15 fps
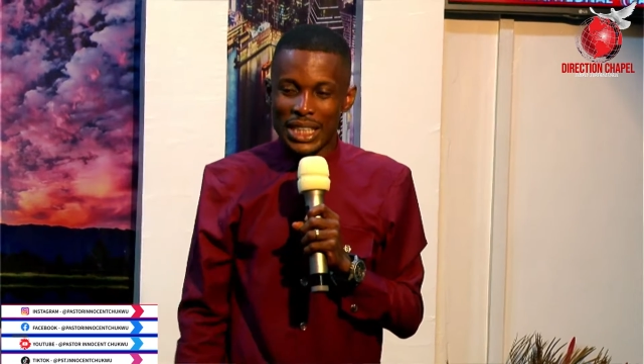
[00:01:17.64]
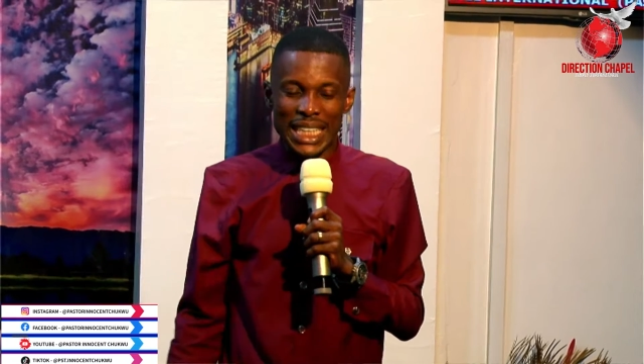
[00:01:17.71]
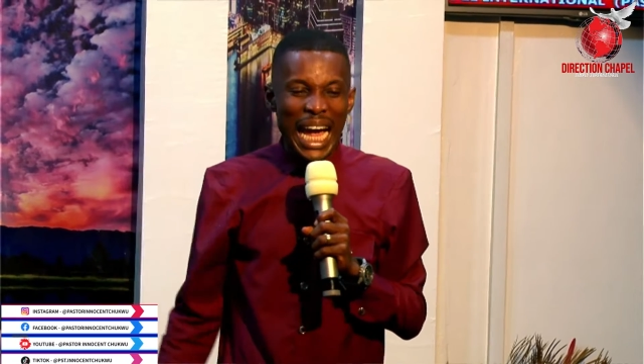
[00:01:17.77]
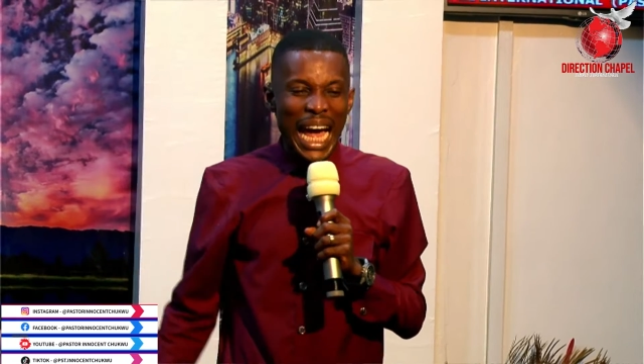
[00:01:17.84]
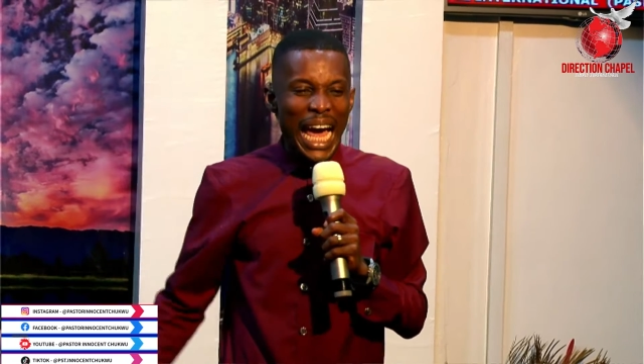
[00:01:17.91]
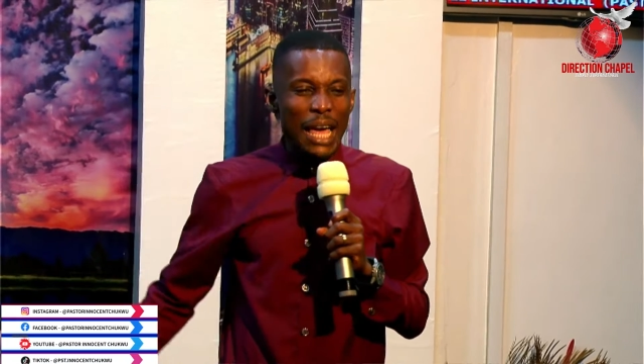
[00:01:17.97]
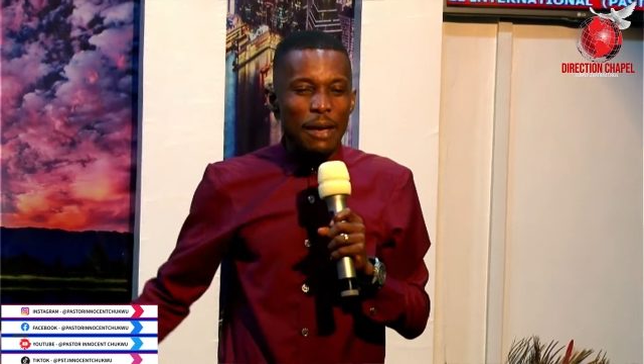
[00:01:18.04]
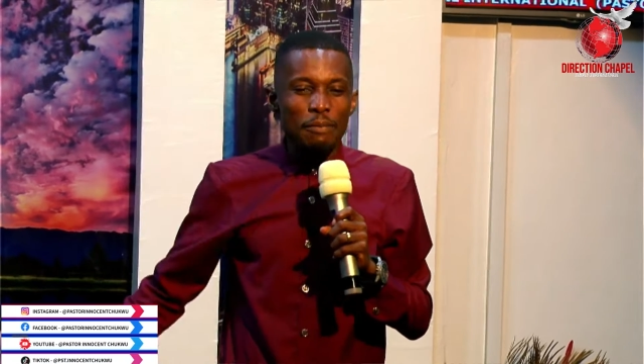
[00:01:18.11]

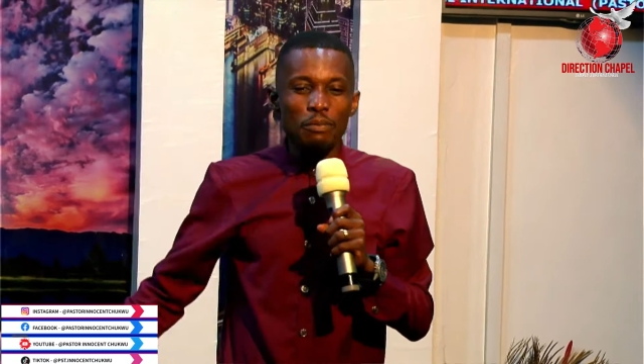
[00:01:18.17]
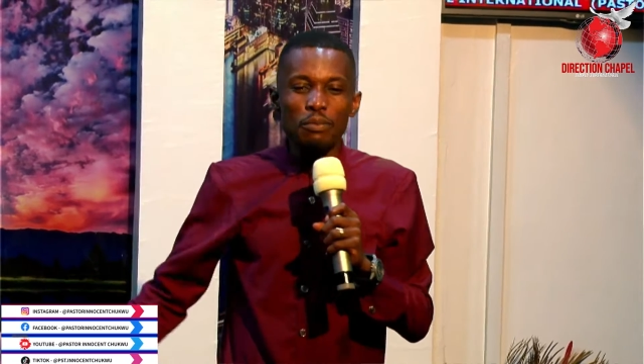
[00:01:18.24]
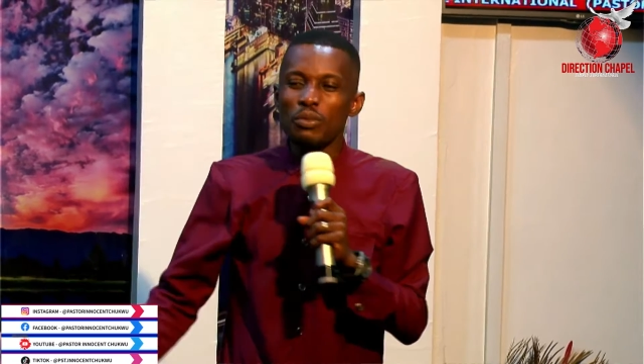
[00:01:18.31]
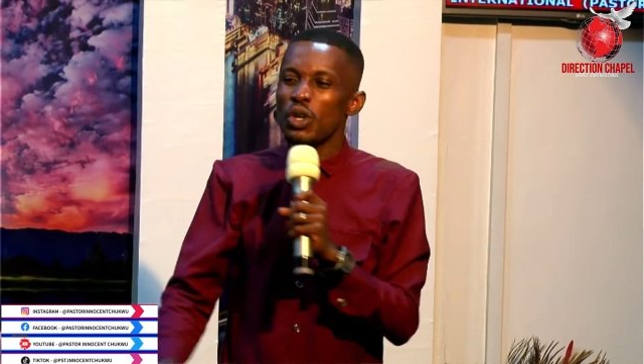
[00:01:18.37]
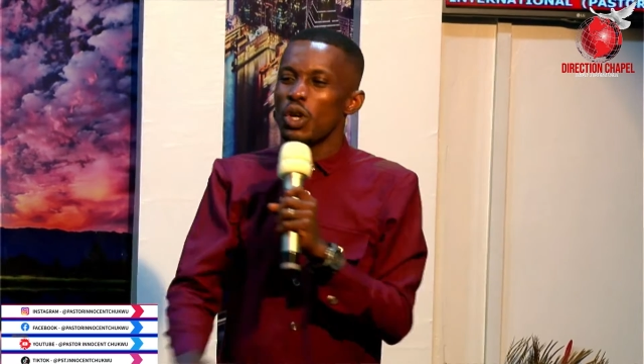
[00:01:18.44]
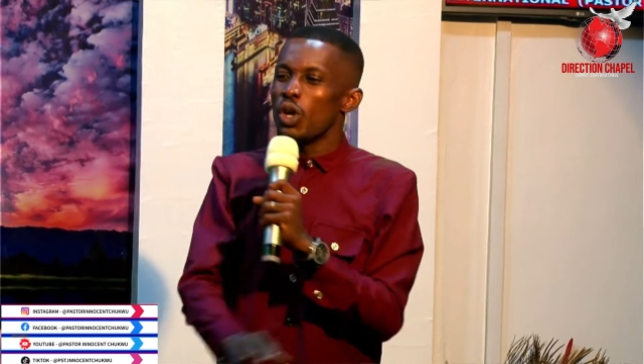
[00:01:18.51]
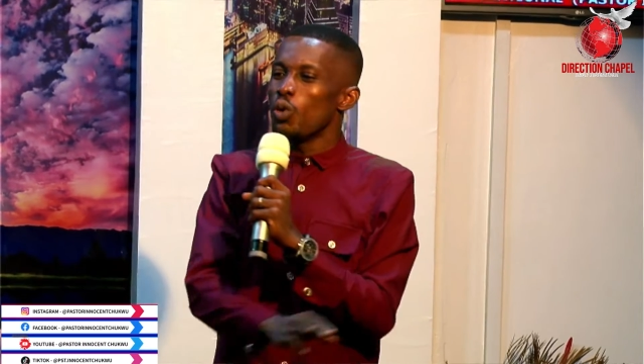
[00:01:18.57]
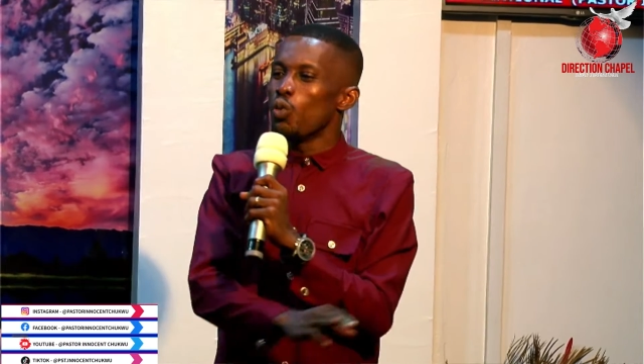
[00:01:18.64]
Time
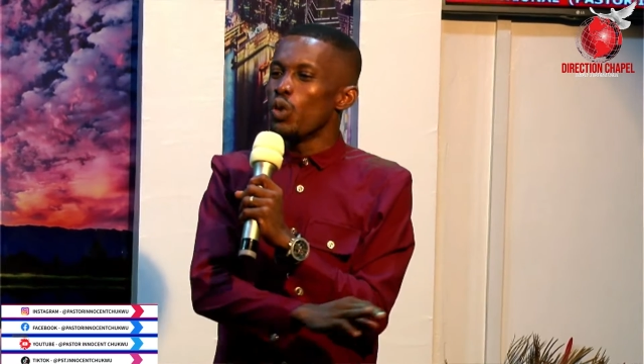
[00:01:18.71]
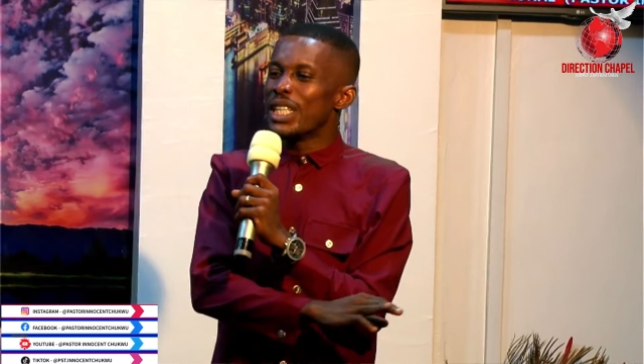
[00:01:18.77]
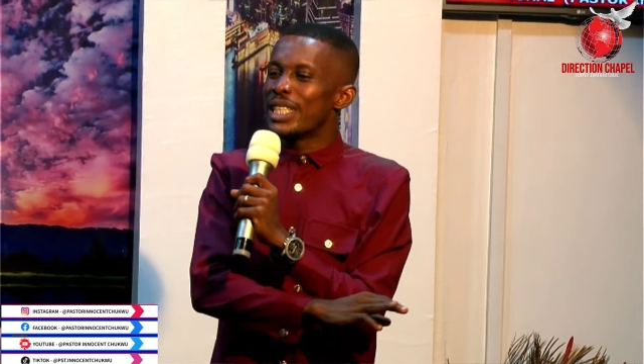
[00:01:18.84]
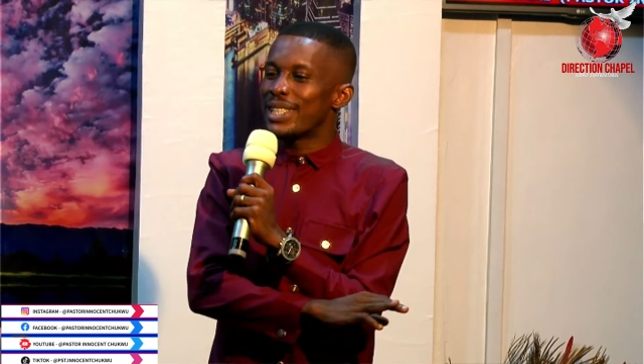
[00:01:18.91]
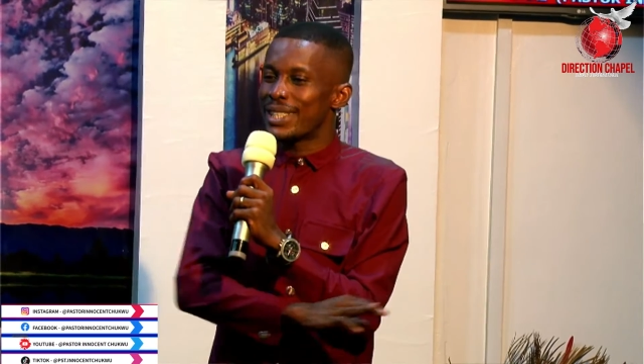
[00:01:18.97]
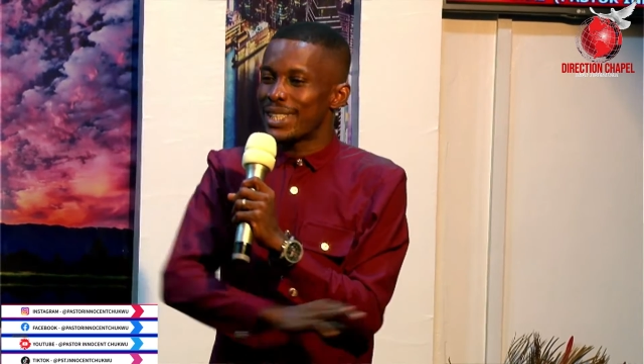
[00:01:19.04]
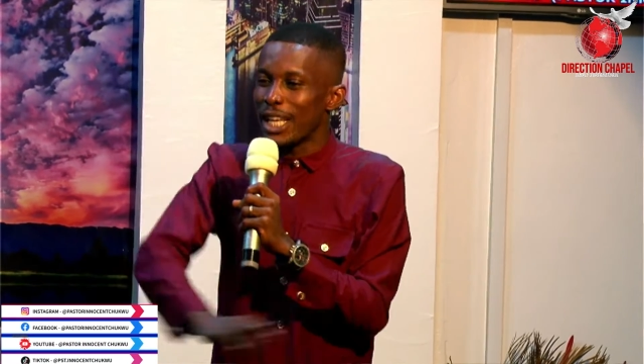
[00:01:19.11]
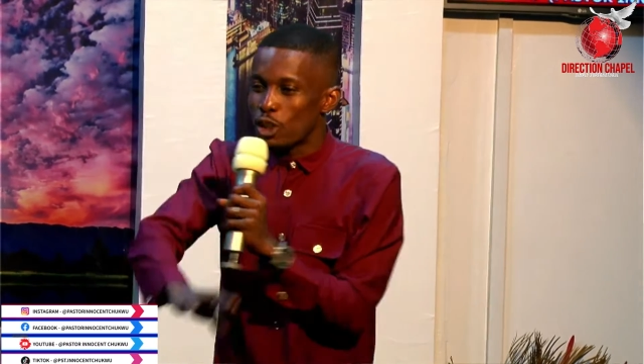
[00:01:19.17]
will
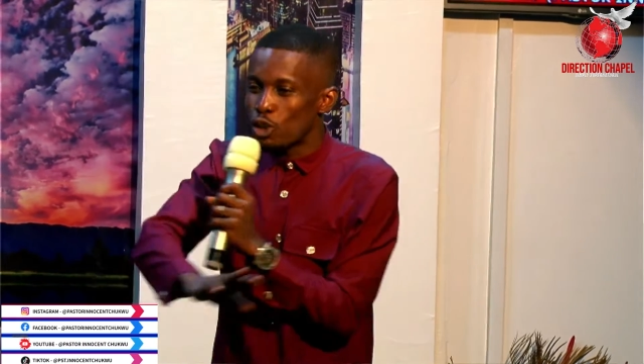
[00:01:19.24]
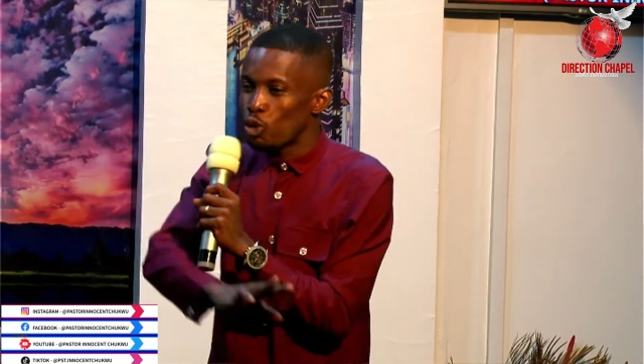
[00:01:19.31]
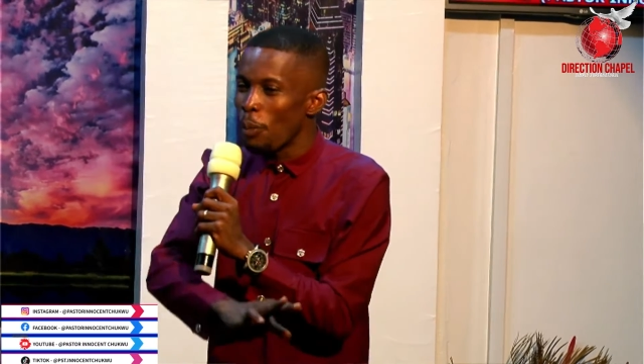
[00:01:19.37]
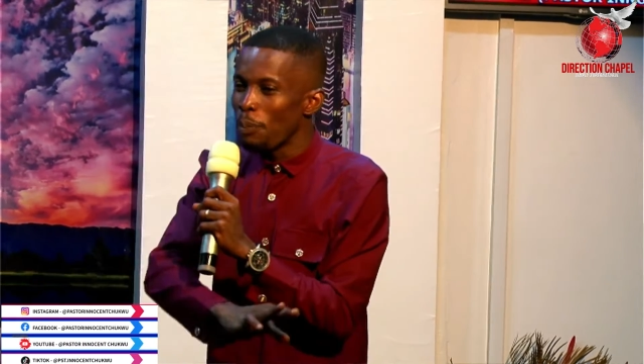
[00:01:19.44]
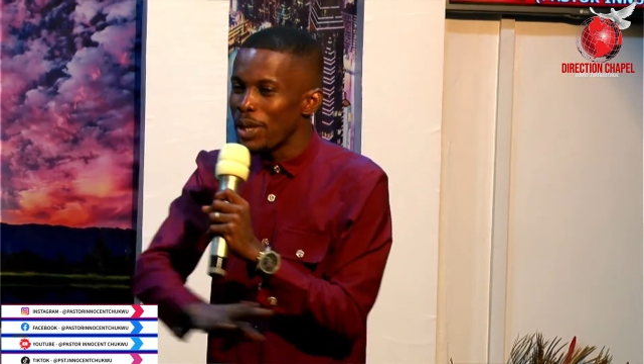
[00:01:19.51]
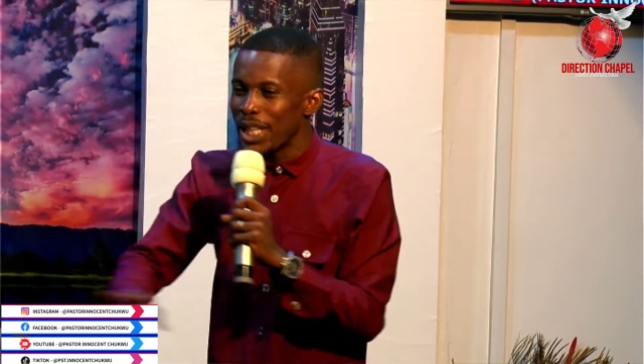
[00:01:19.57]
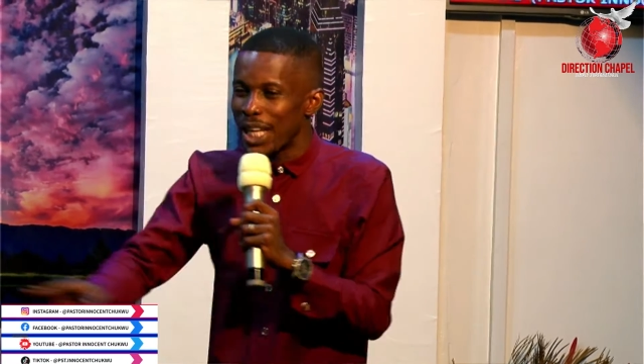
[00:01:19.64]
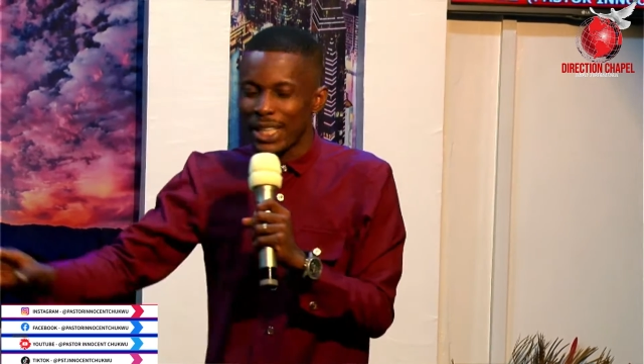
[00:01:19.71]
cease to
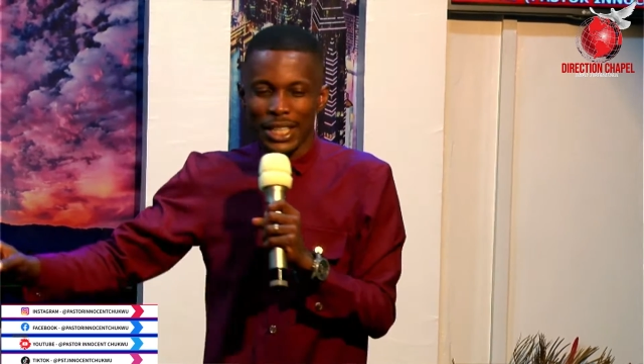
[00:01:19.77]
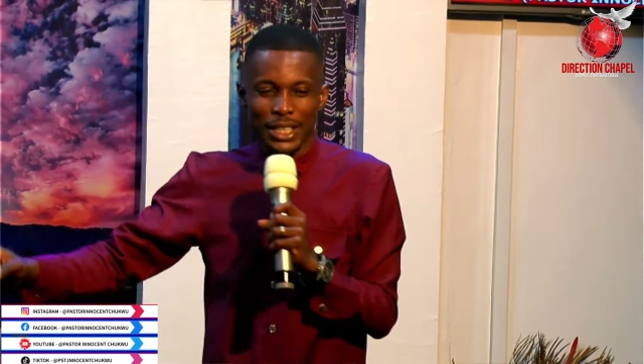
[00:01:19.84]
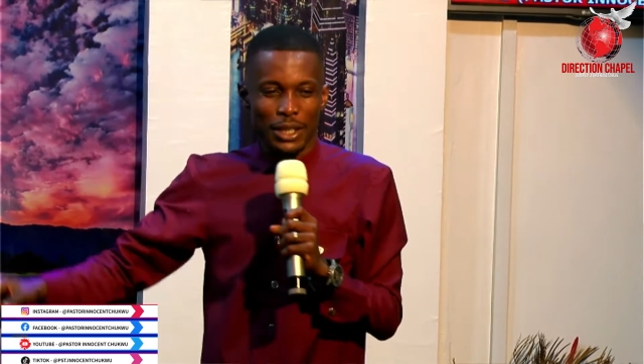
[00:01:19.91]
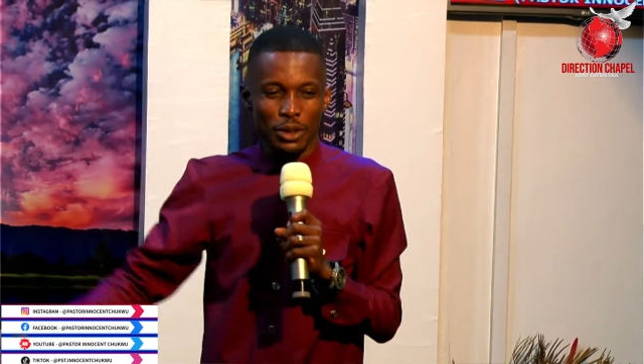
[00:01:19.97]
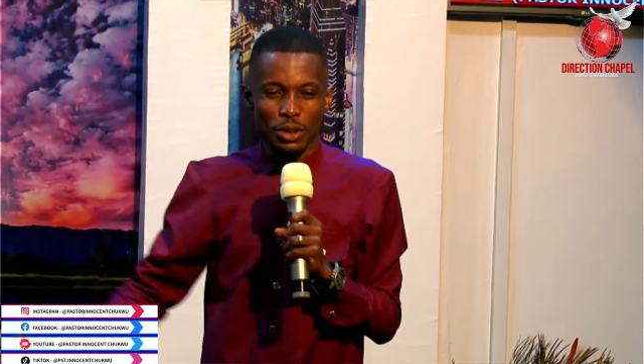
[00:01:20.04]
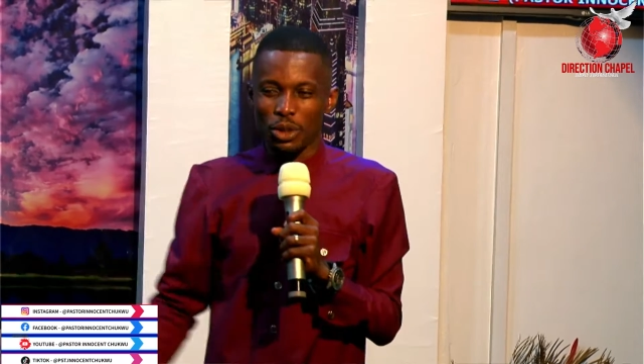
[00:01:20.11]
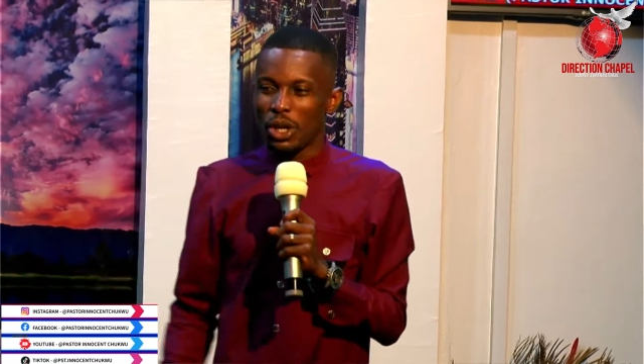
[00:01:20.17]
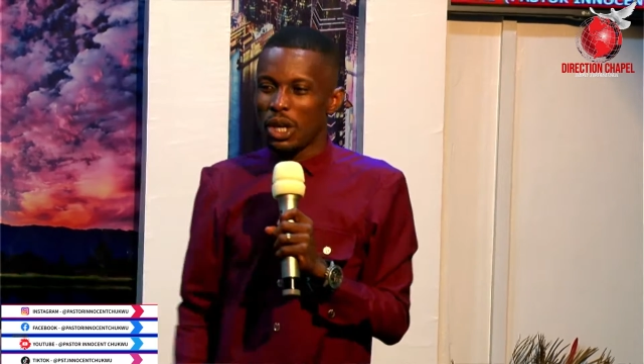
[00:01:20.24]
mean
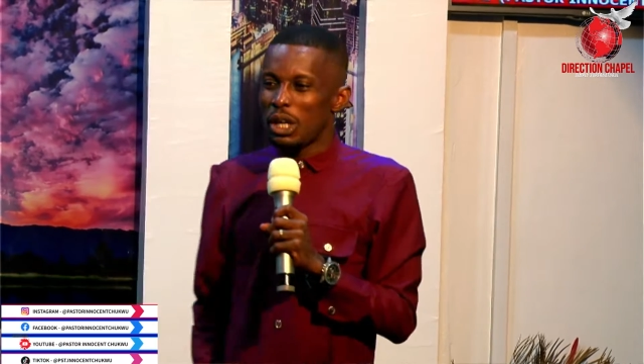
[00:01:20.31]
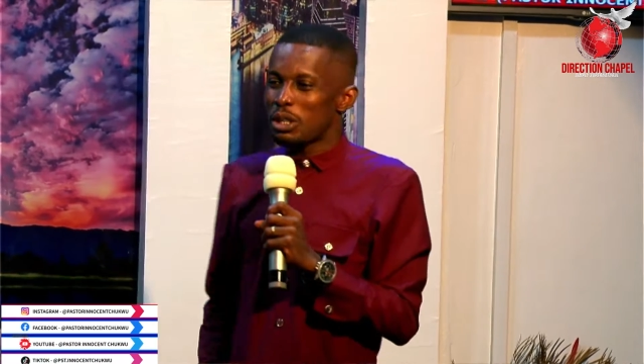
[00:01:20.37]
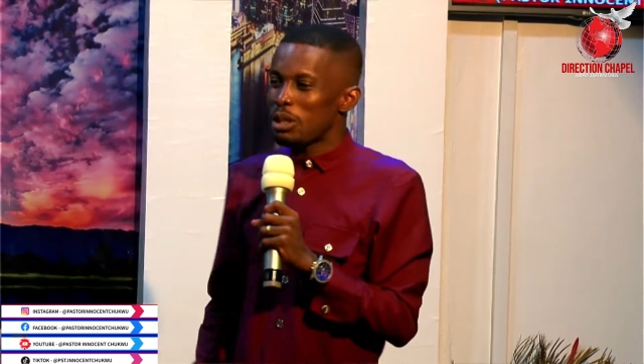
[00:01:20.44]
anything to you.